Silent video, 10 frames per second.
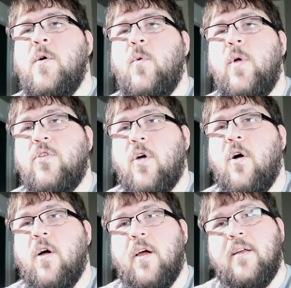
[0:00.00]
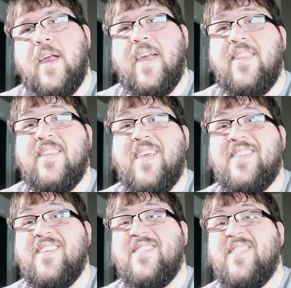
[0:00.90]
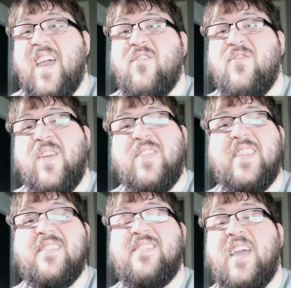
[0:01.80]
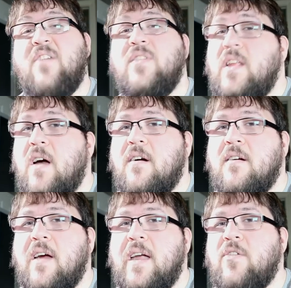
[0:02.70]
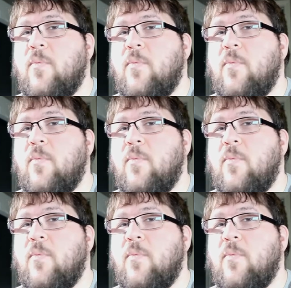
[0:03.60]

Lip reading: which are in the $50 to $70 range.